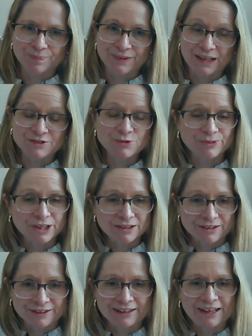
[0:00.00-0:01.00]
is
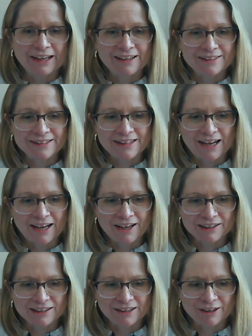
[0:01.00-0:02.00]
real, and
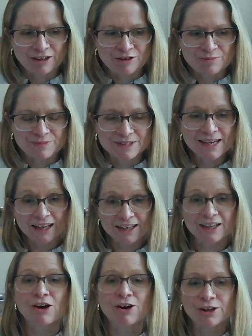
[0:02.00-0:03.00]
that
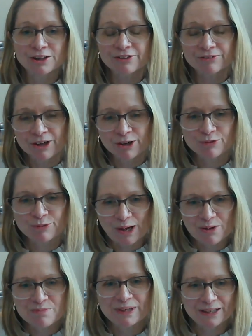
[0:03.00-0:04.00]
taking all of our
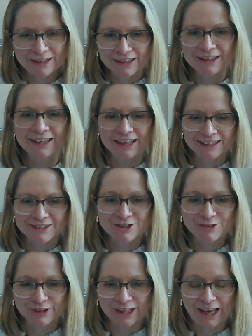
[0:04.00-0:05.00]
well-being
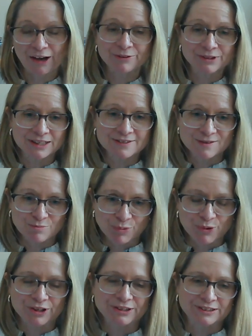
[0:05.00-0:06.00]
into account is
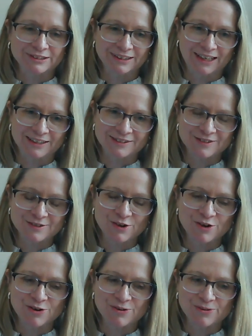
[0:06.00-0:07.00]
important. And
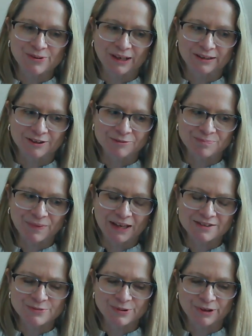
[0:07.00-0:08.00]
so
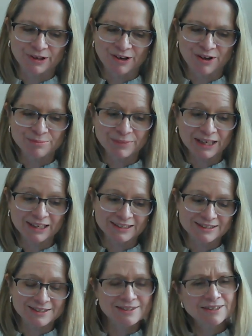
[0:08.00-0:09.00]
as we're all
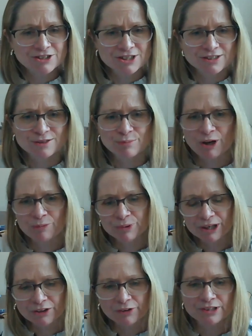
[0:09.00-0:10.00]
making decisions about
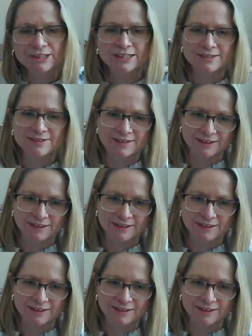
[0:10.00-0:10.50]
priorities and